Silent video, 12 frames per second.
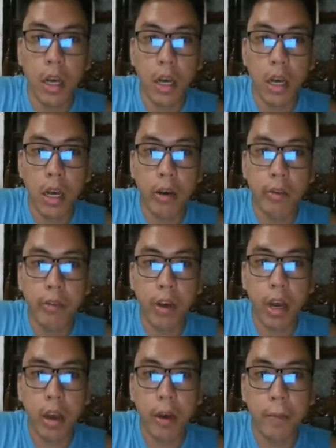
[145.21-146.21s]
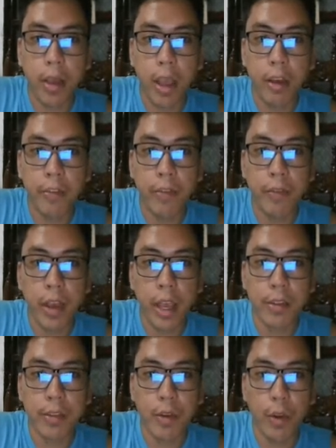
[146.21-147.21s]
of f of
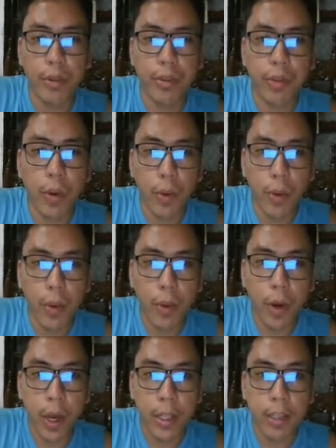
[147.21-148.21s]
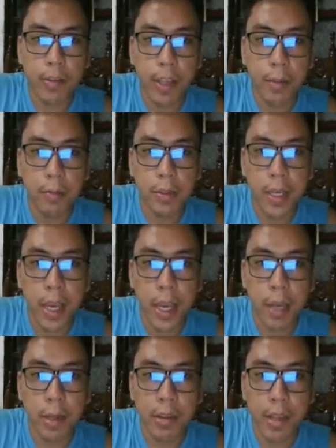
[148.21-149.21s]
x also at the same
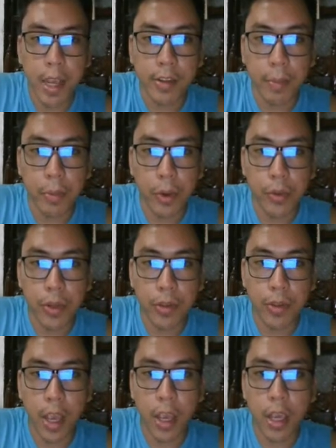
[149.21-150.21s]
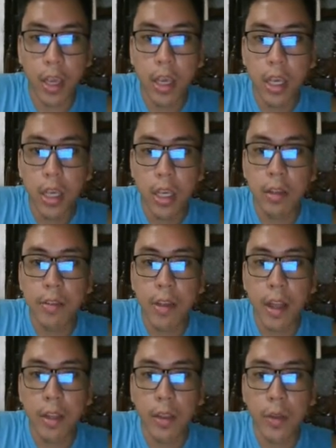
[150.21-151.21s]
time as x approaches a is
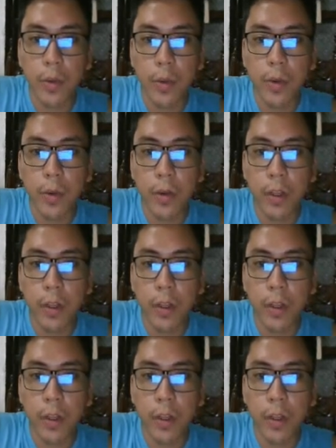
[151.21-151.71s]
L2,